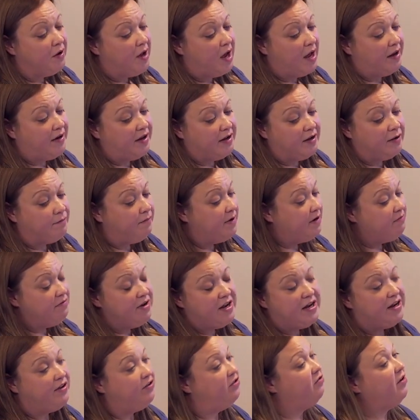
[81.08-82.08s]
and it can be
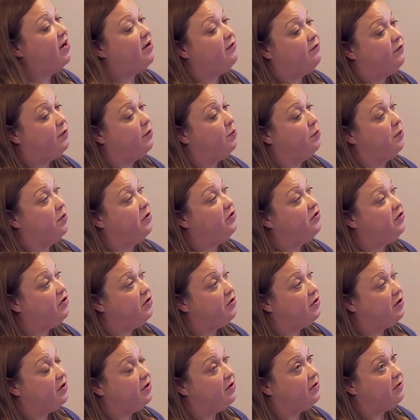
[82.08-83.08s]
really straightforward.
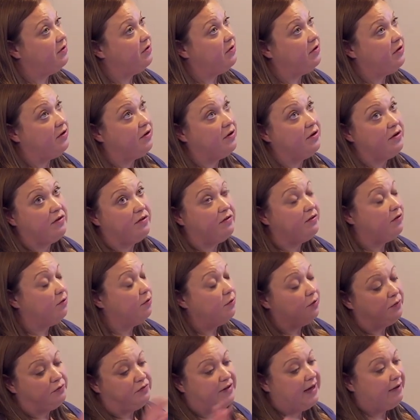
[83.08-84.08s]
You can
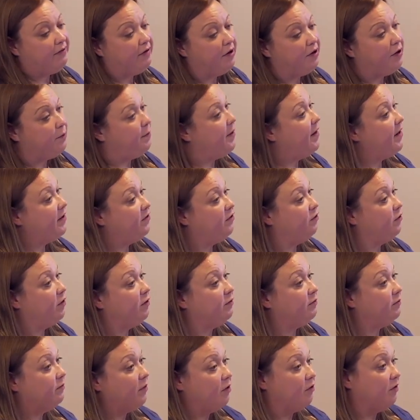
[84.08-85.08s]
sort of download a picture
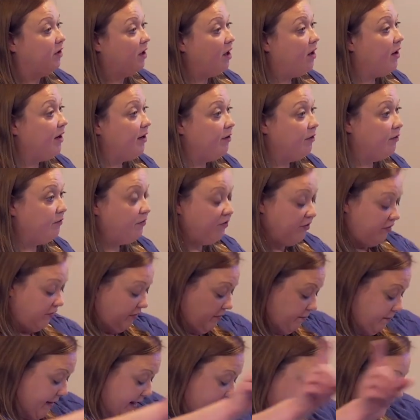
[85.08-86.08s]
online of
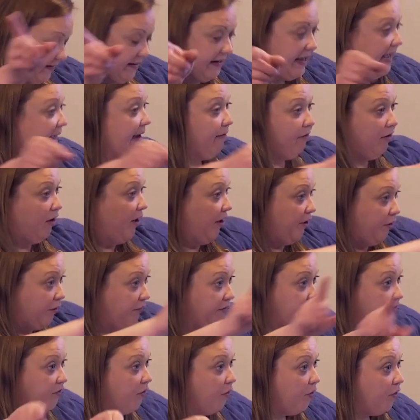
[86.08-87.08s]
just a basic outline
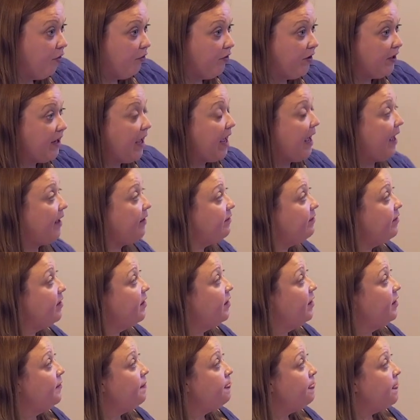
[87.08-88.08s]
of a dog or a cat,
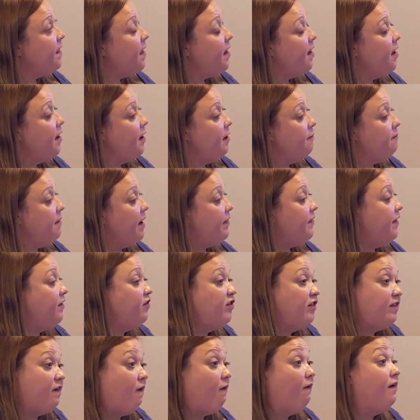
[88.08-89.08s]
and
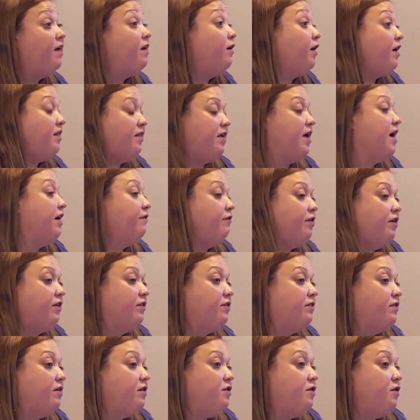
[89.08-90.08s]
then just highlight the
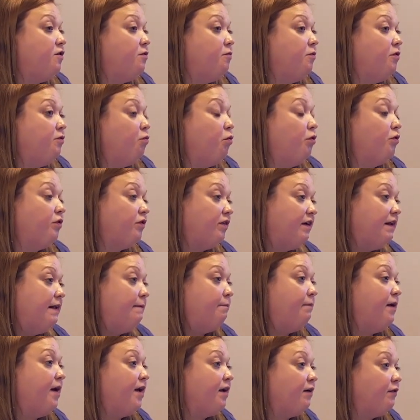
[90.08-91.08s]
areas that you would want
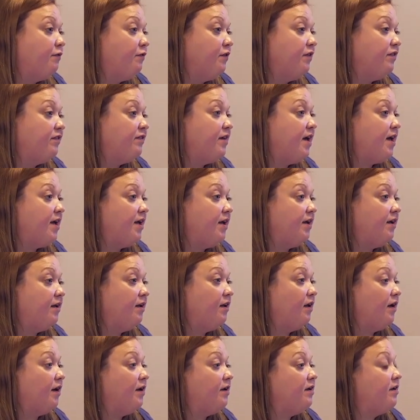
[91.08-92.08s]
clipping for, say,
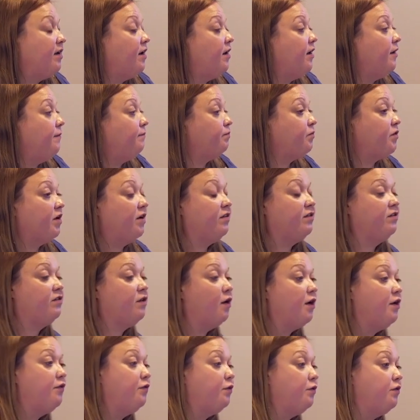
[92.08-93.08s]
like a
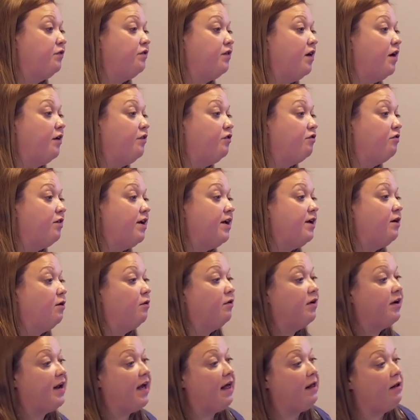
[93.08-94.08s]
stifle surgery
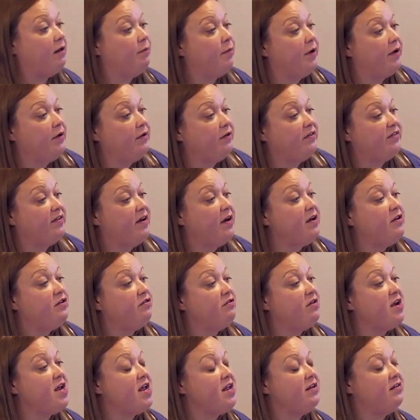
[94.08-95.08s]
or an elbow
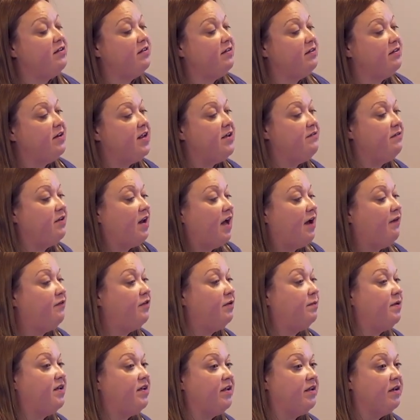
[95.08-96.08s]
surgery. It doesn't even have
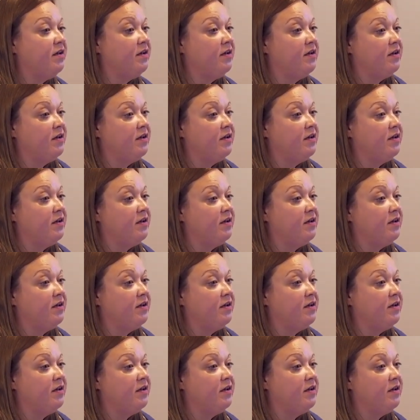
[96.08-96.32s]
to be